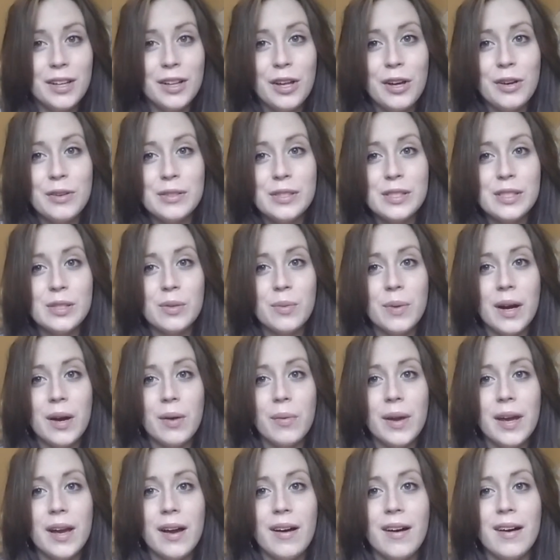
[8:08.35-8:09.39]
close to where
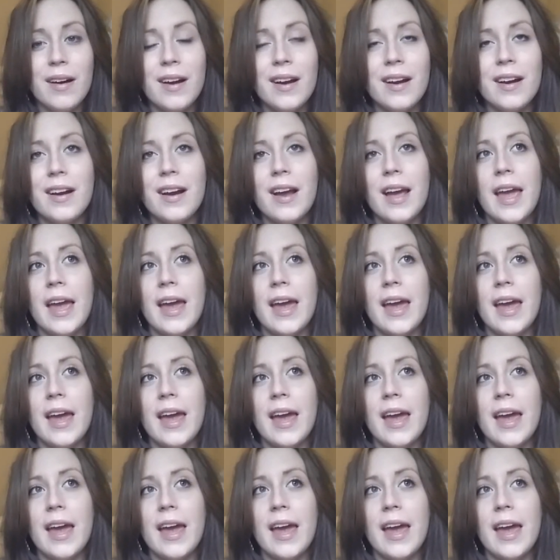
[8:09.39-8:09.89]
we are,